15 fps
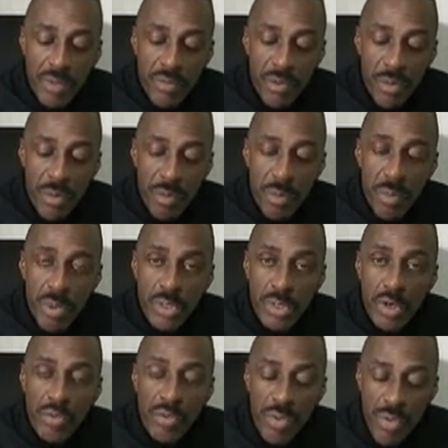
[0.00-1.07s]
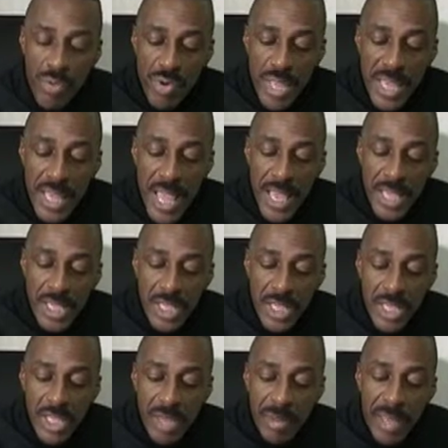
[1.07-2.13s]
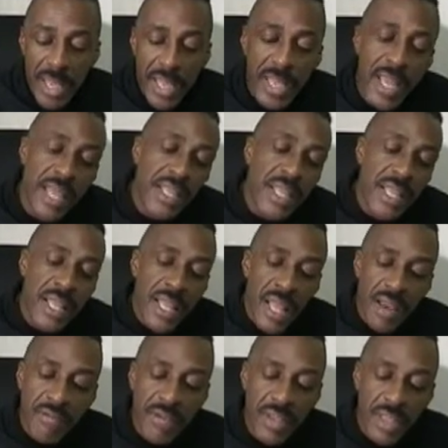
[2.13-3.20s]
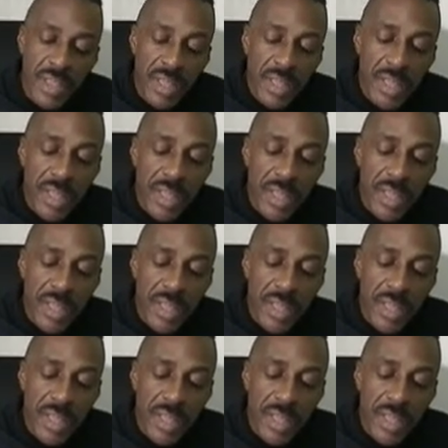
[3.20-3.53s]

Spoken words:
from a point of the relationship. Again, I think